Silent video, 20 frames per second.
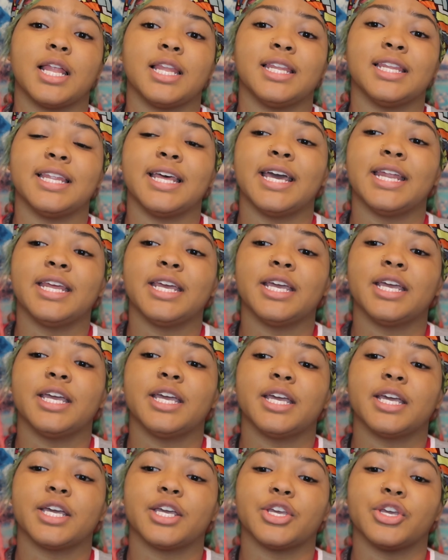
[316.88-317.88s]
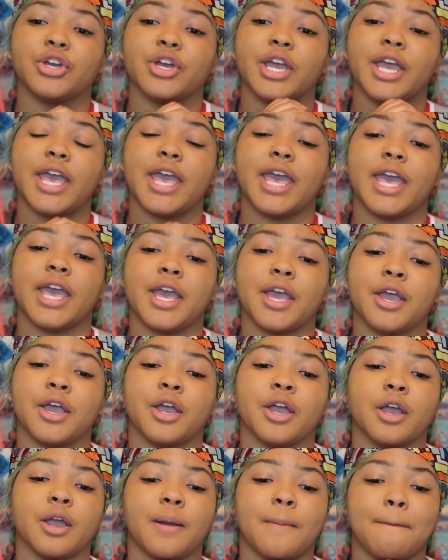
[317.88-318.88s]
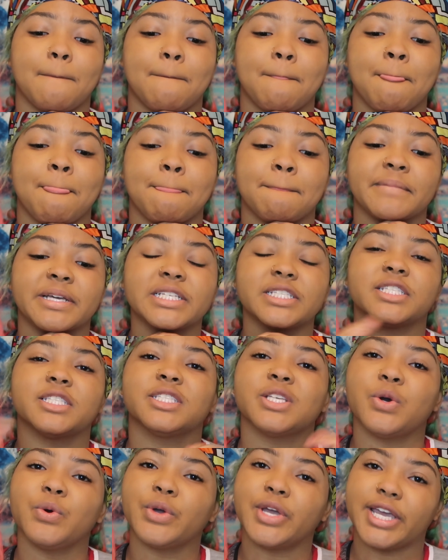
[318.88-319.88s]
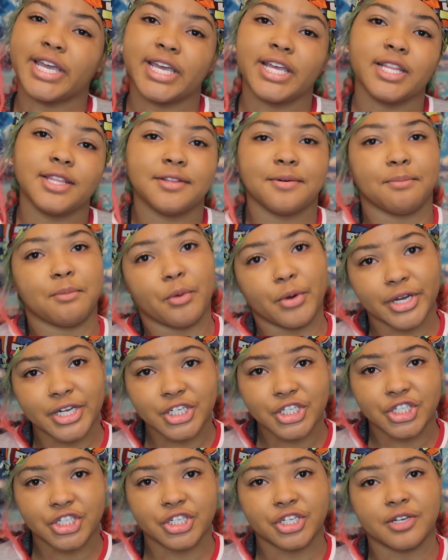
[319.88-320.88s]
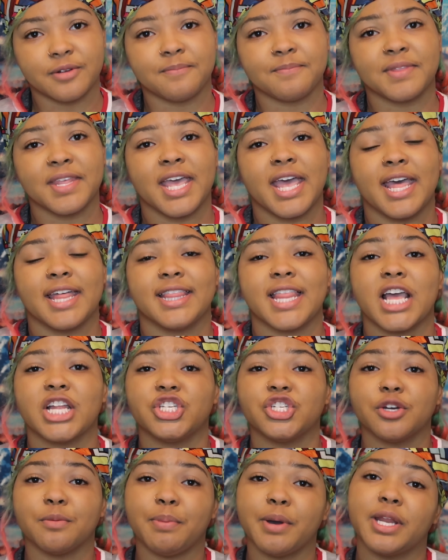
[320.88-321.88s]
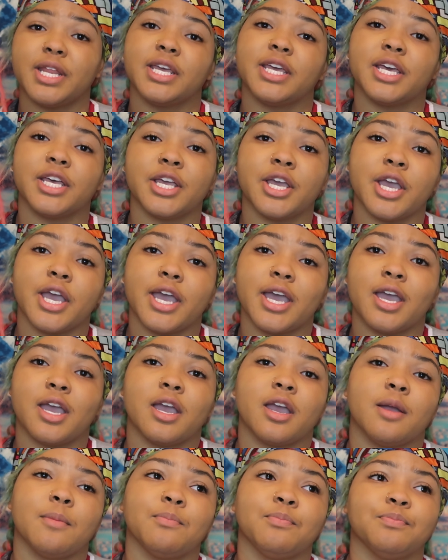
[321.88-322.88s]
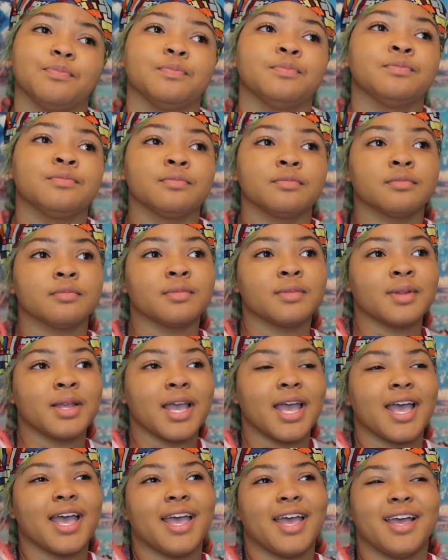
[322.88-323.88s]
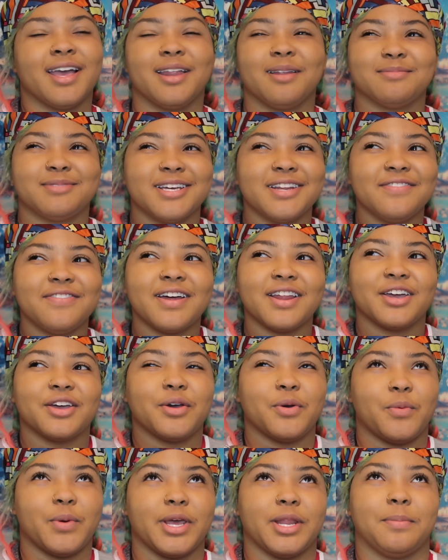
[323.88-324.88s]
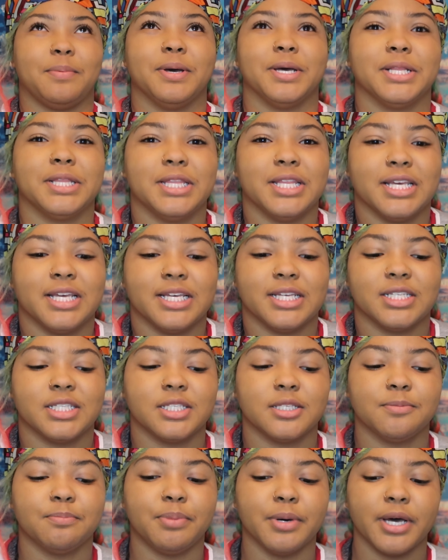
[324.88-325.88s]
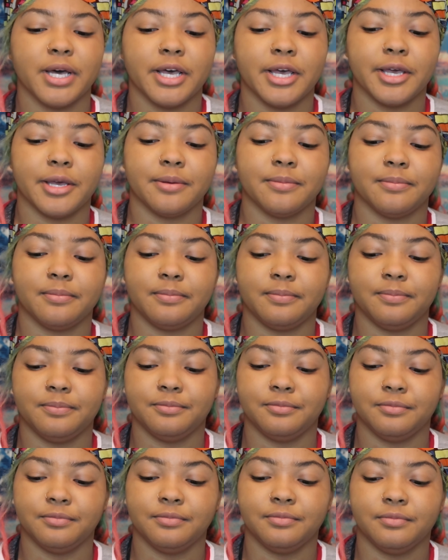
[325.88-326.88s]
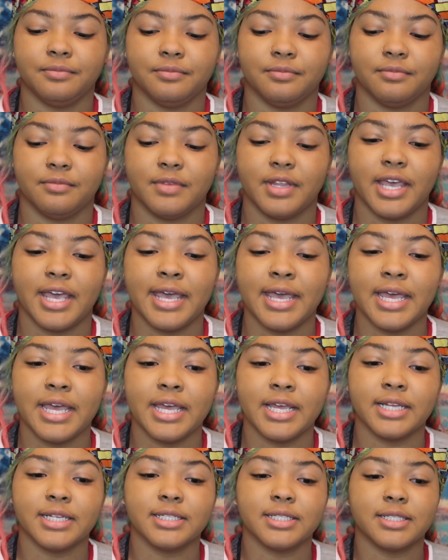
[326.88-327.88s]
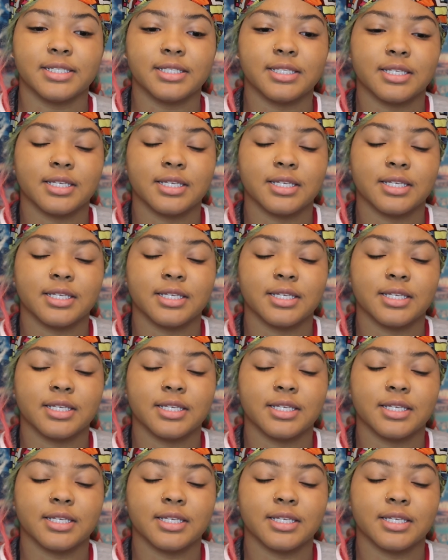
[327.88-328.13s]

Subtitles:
letting your hair soak in the moisture that you're putting in your hair. I'm trying to find a good way to put this, but it